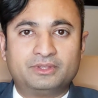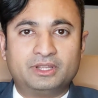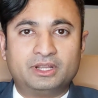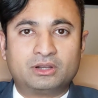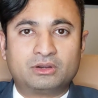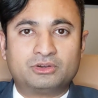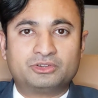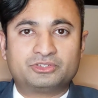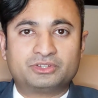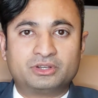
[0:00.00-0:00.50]
the
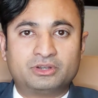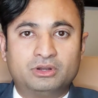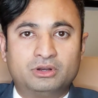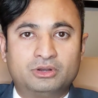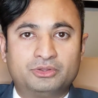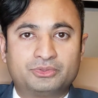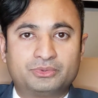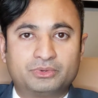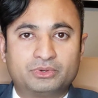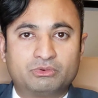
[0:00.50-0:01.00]
error is on
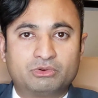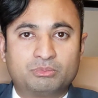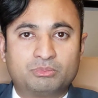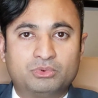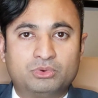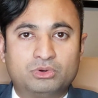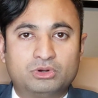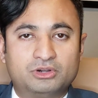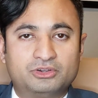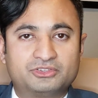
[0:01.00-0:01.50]
all three
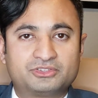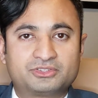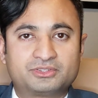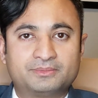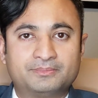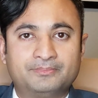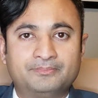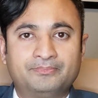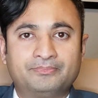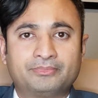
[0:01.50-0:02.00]

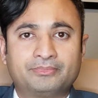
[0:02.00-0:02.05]
reports.